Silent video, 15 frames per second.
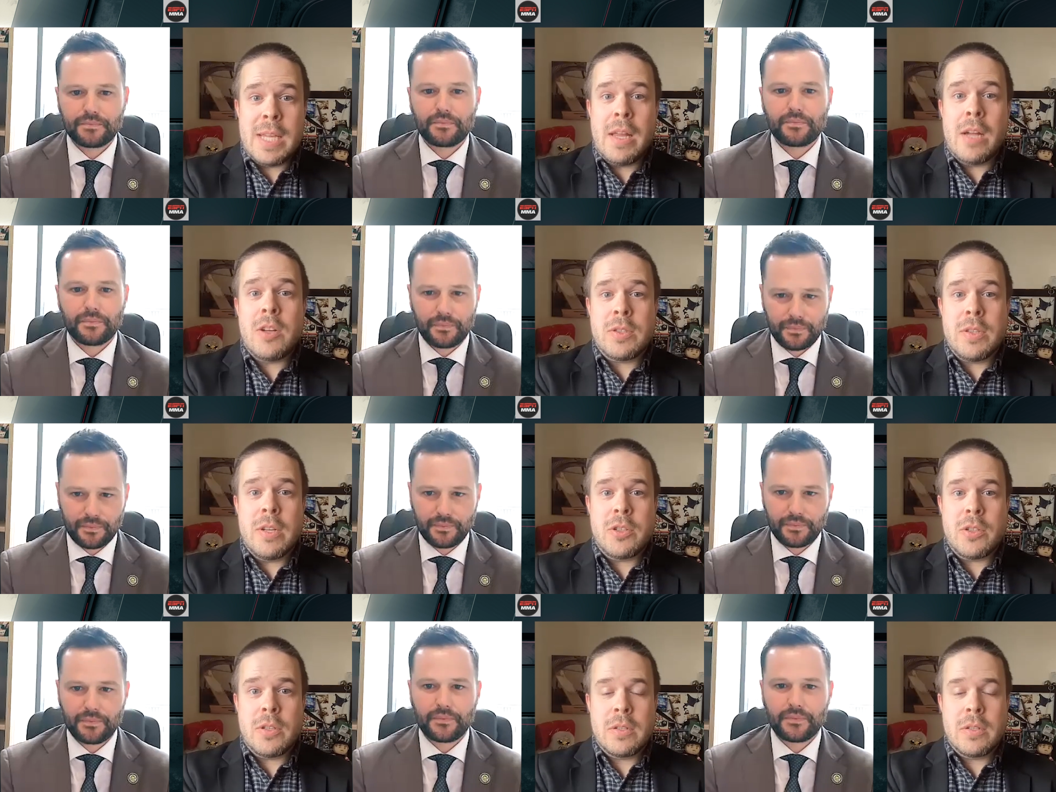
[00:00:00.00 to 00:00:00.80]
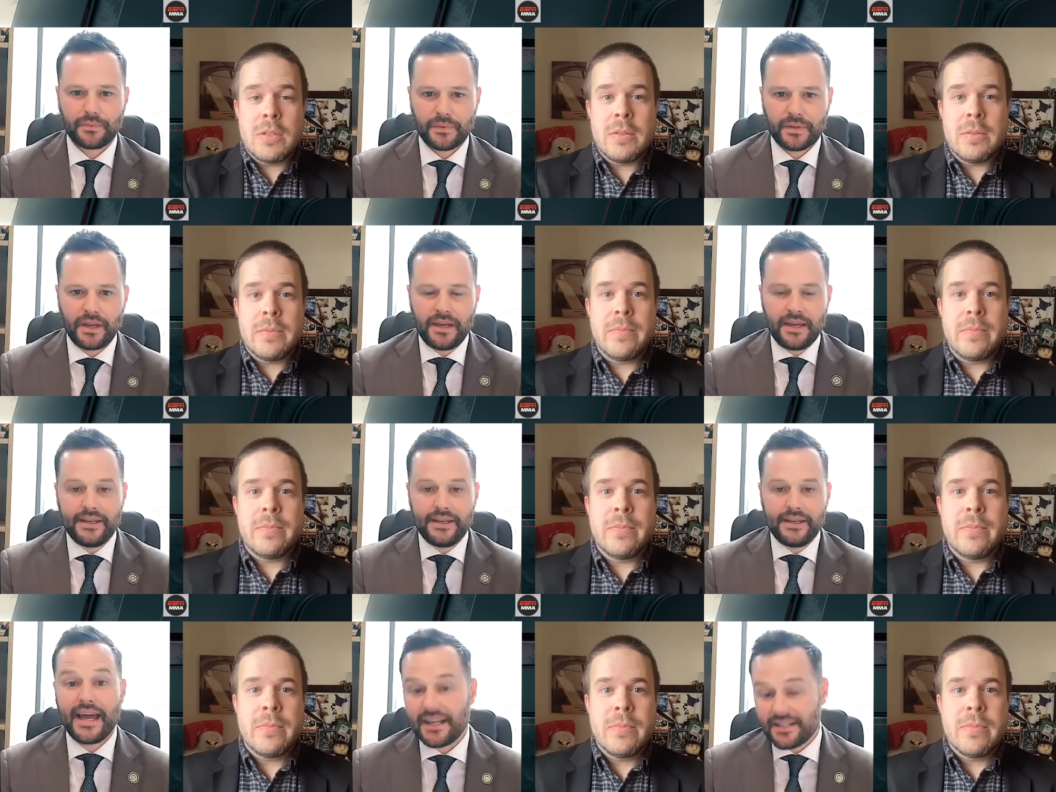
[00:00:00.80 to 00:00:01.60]
Speaker 1: state legislature.
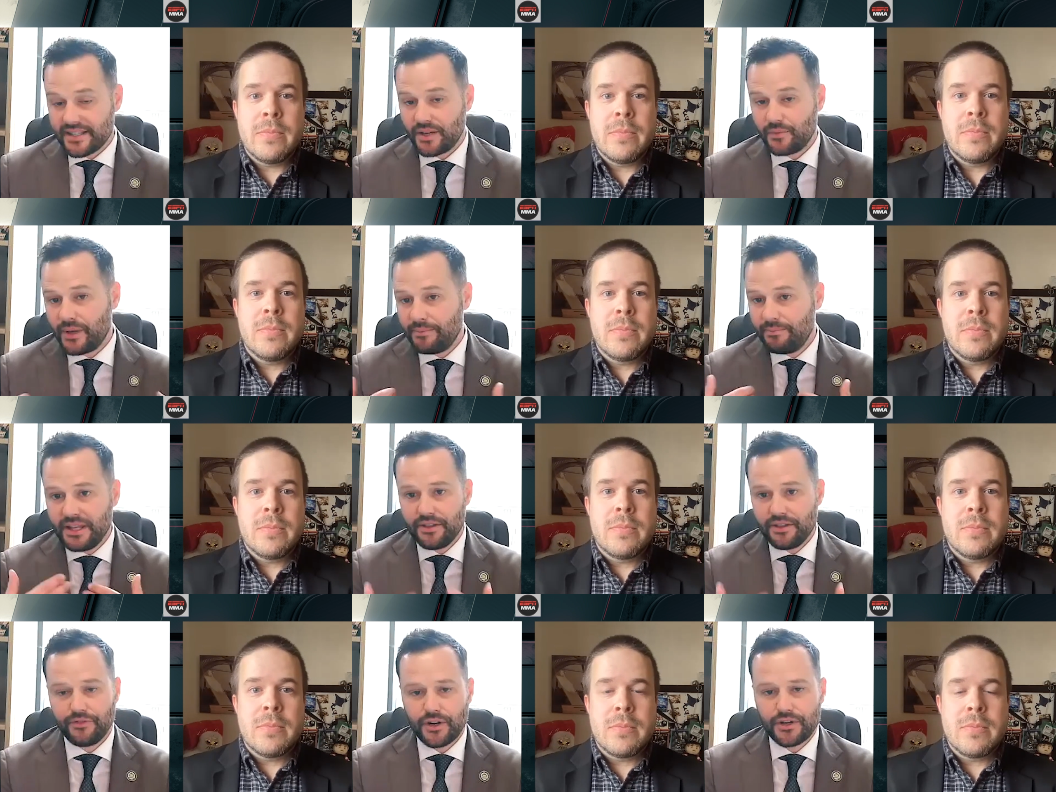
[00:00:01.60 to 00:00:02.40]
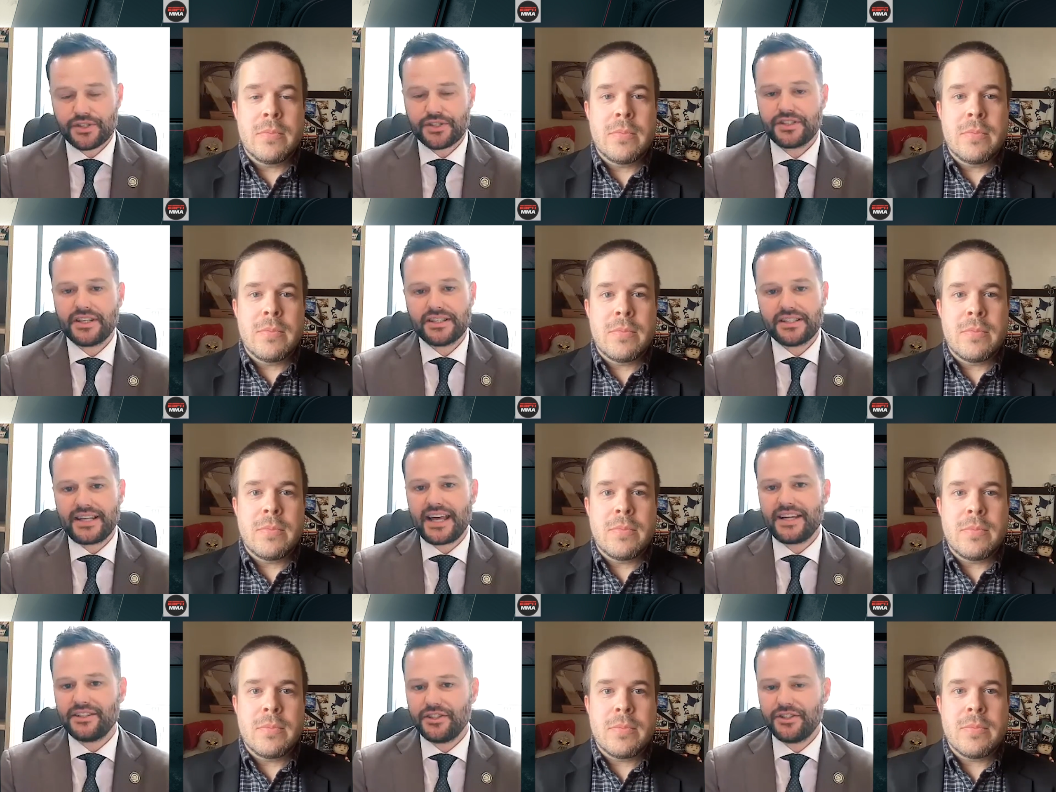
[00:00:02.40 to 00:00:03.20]
Speaker 2: Yes. And we'd be the first
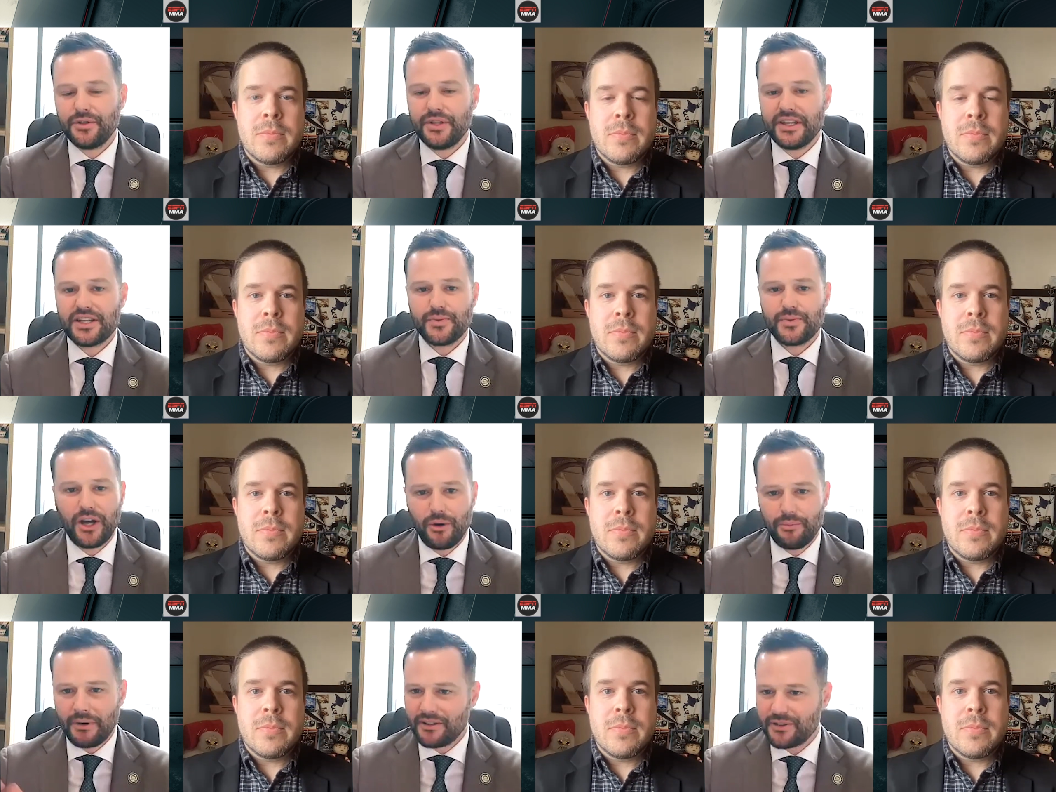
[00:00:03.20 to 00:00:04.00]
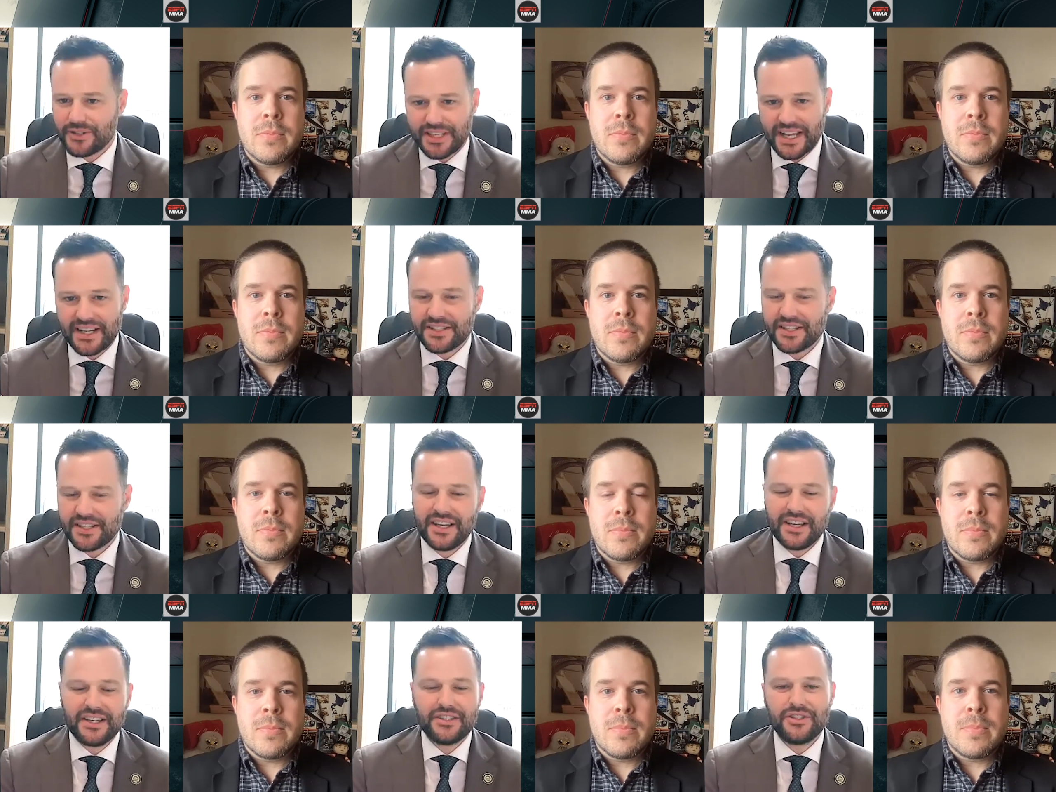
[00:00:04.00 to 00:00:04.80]
state to do this. We hope other
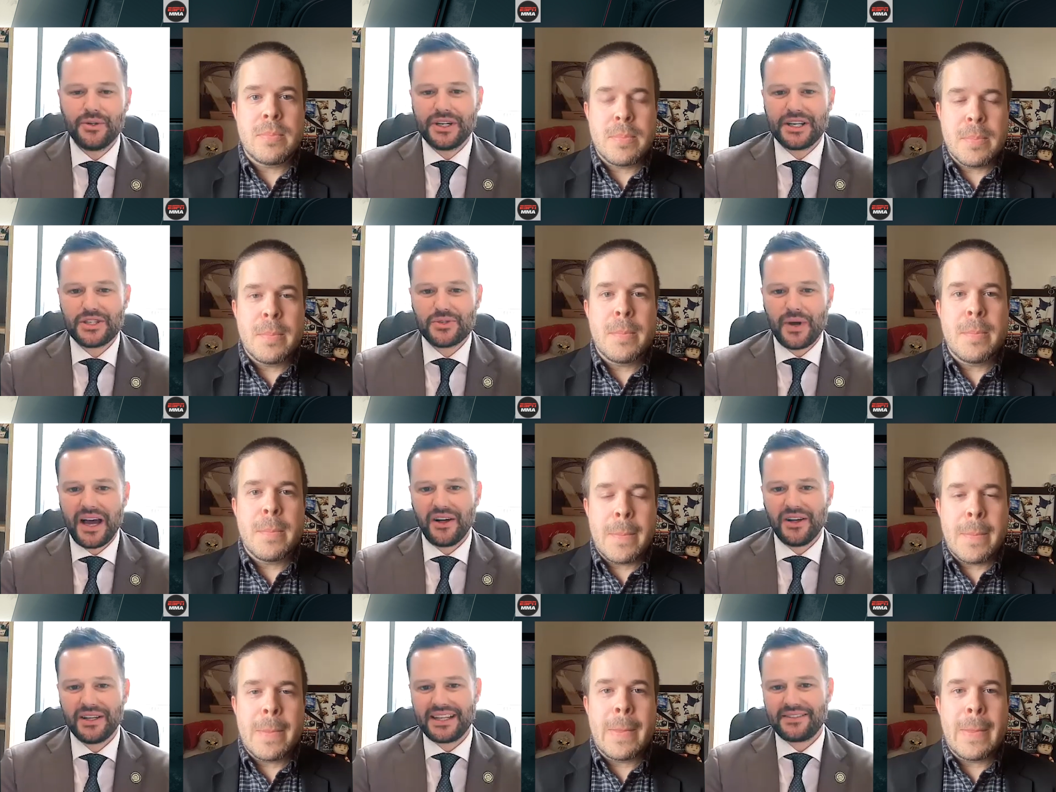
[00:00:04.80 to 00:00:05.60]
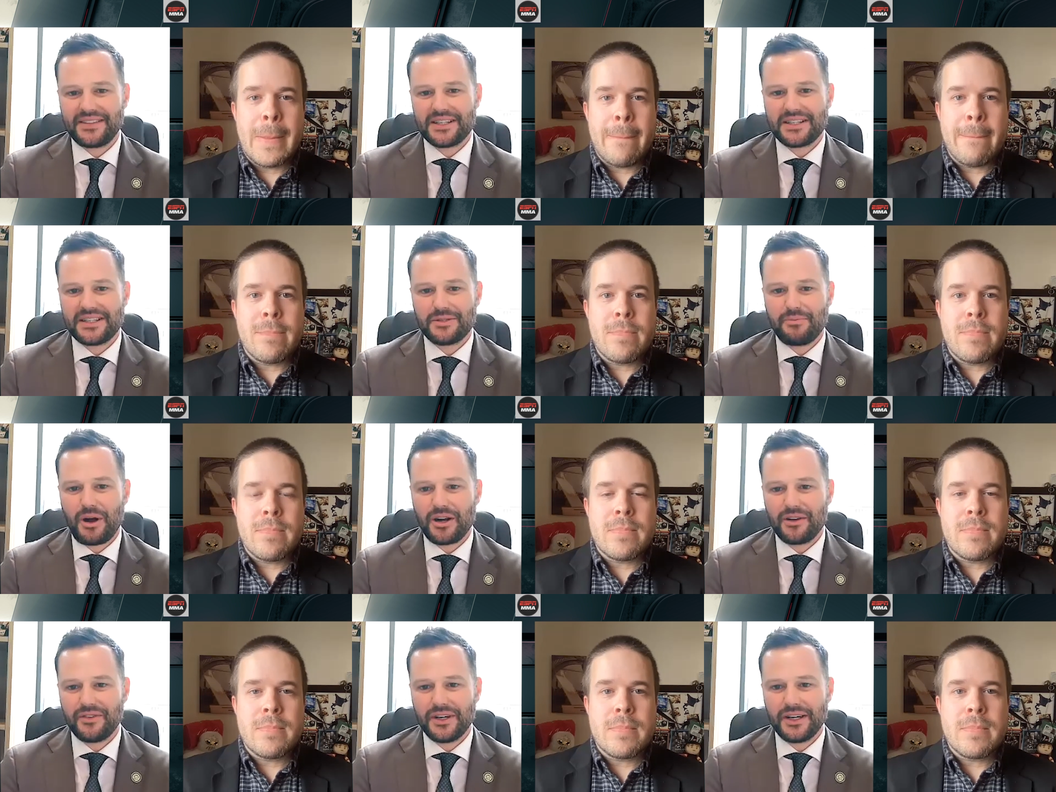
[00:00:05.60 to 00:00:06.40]
states do it as well. And that this is
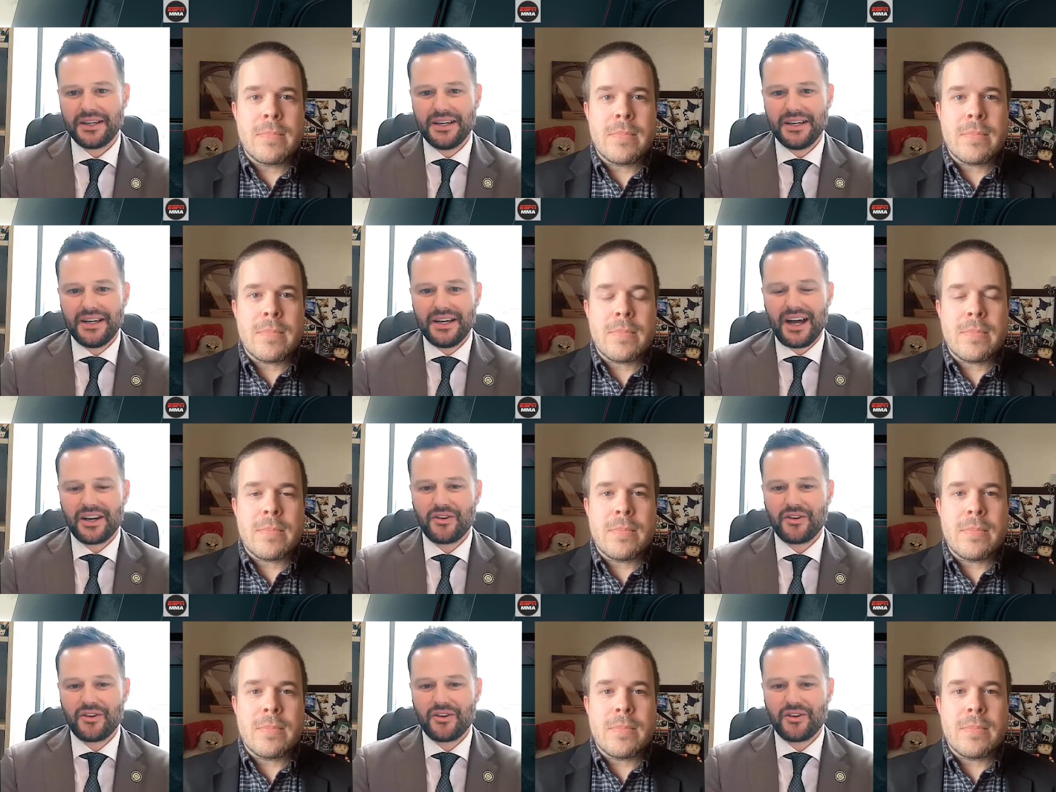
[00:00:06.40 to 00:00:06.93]
part of a, a